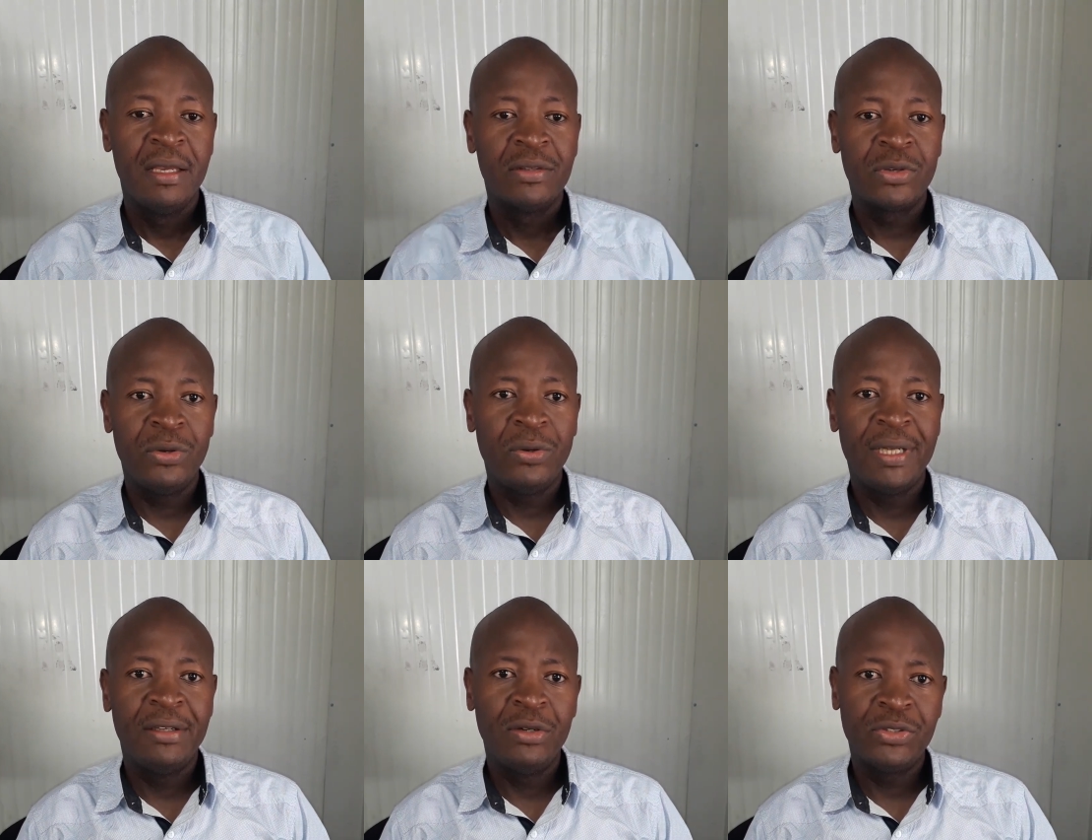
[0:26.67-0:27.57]
So,
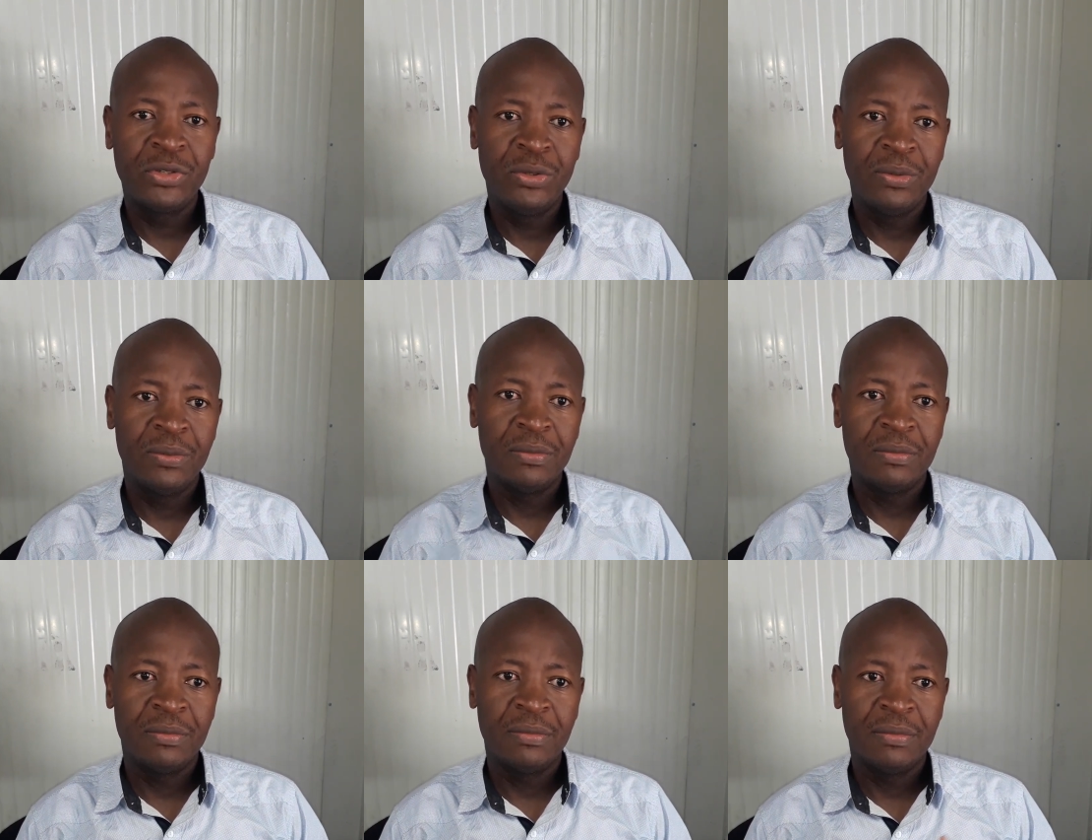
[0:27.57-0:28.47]
and also,
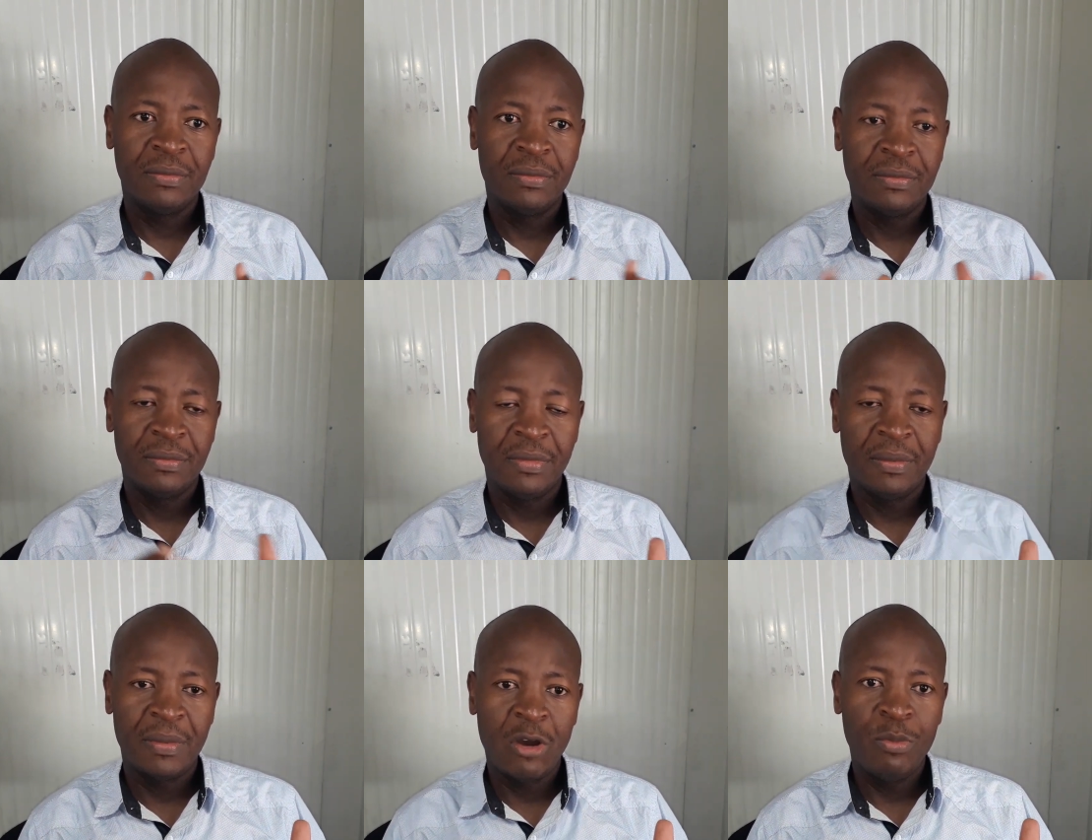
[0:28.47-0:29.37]

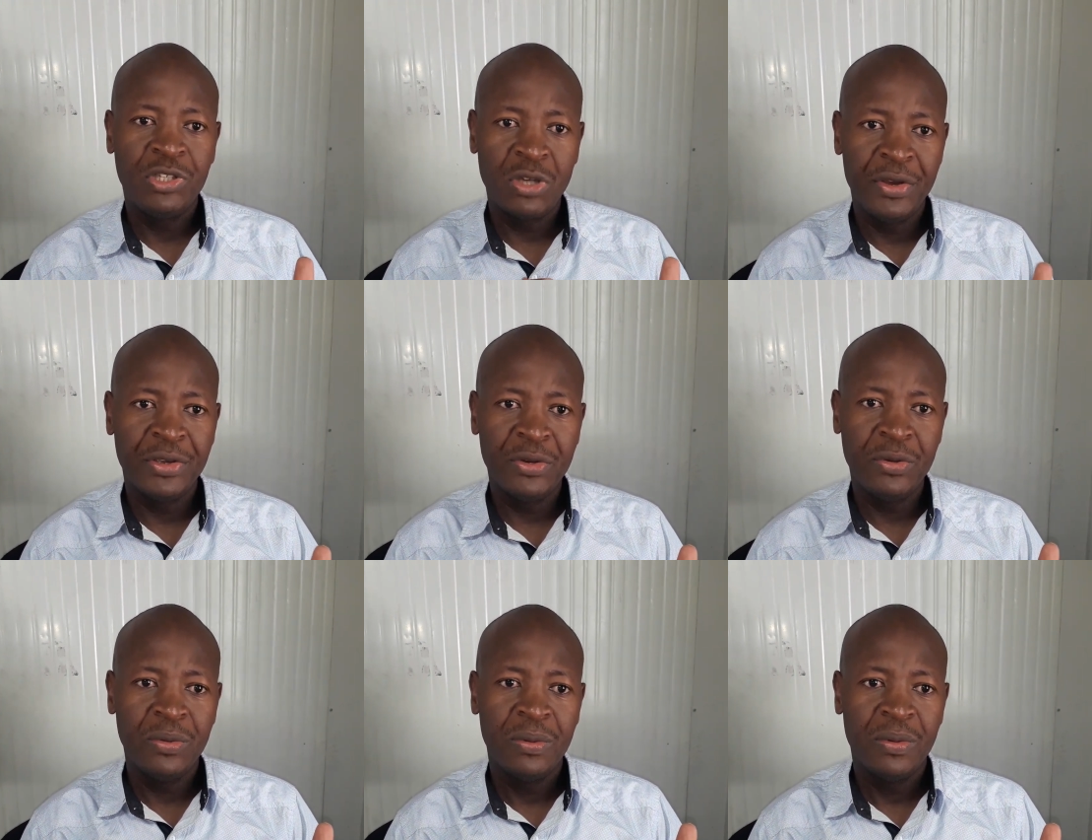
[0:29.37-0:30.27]
I'll be showing
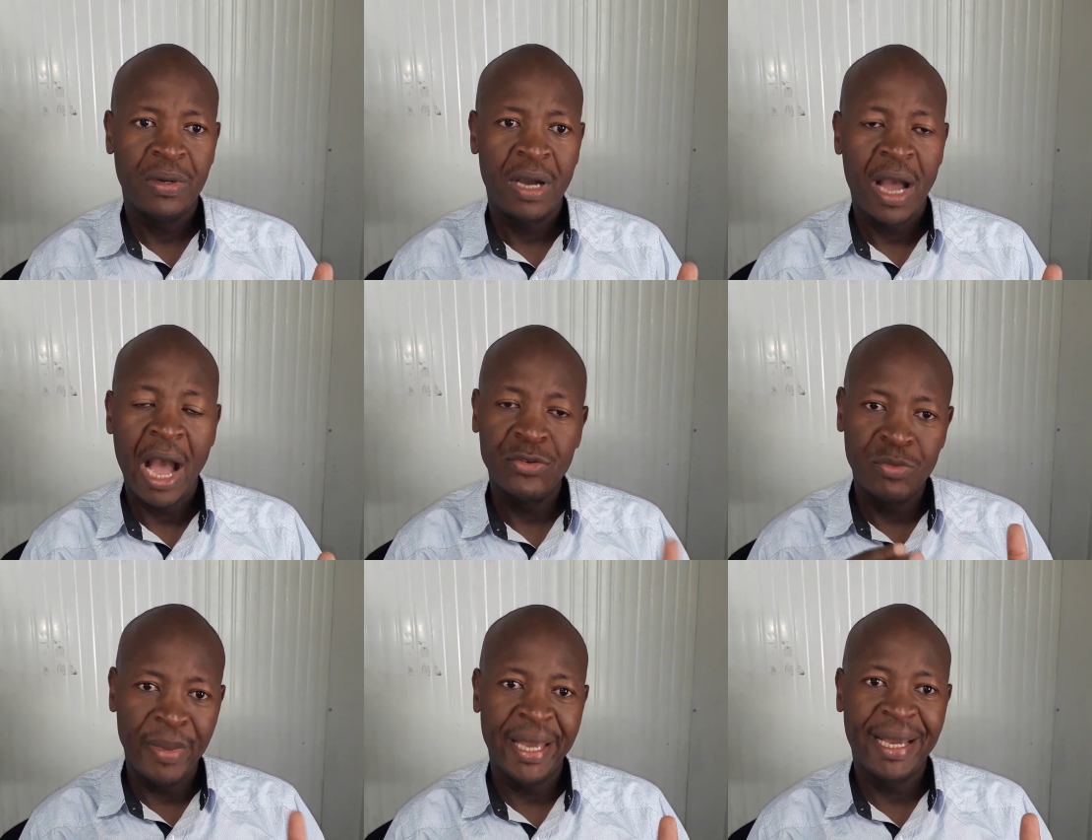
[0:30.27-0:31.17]
you how to
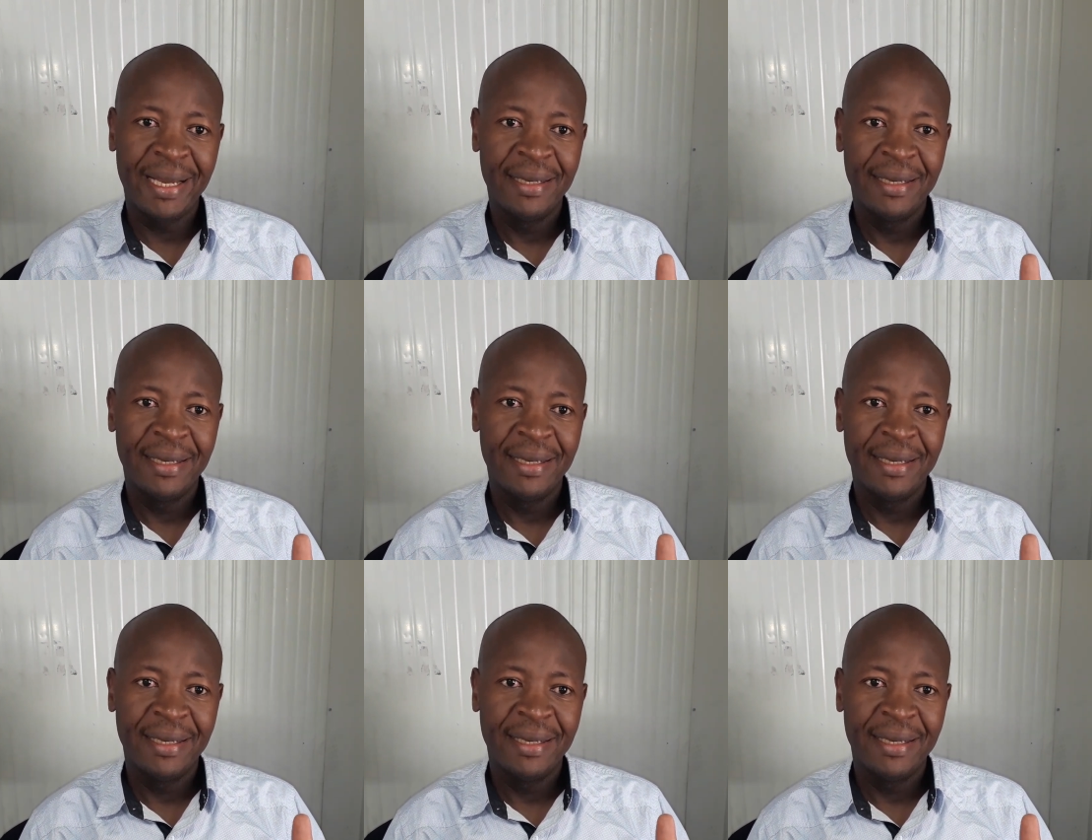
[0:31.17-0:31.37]
make